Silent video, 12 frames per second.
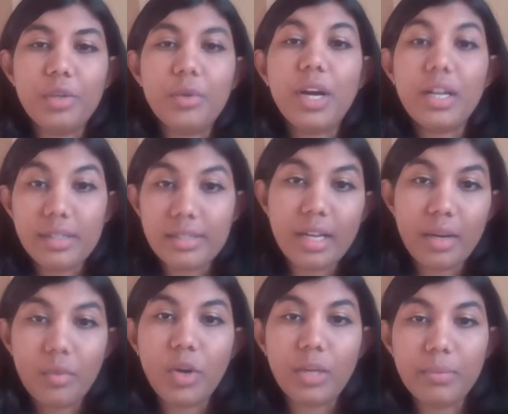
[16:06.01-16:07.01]
You
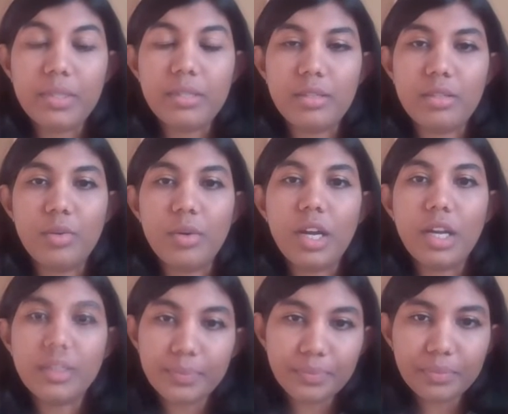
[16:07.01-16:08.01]
understand what business you
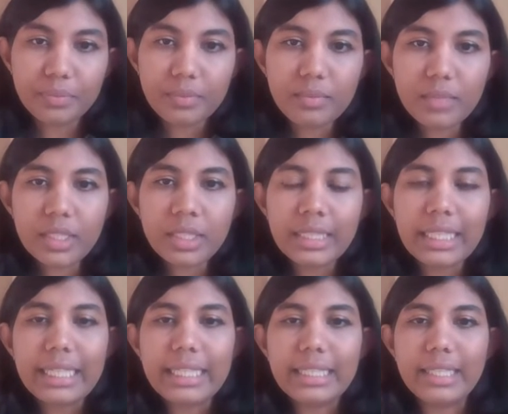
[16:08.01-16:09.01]
are
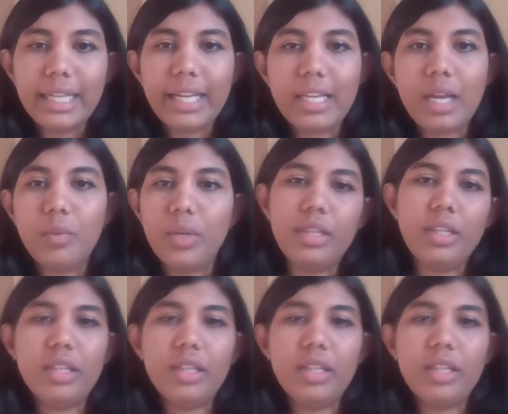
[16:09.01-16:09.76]
dealing the data with.